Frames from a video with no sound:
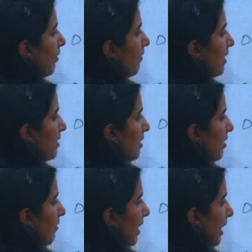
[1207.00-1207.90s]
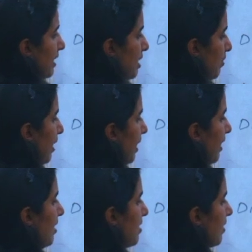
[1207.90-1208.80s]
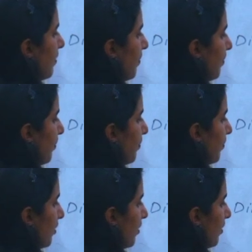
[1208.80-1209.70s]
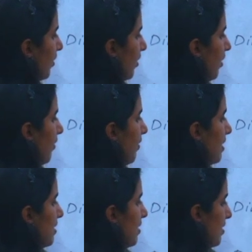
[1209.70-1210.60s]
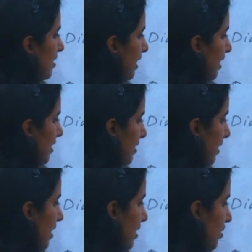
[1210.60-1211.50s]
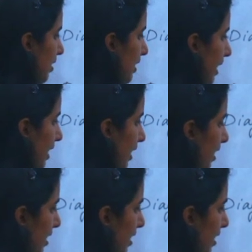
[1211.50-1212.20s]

180 minus 160 is equal to 20.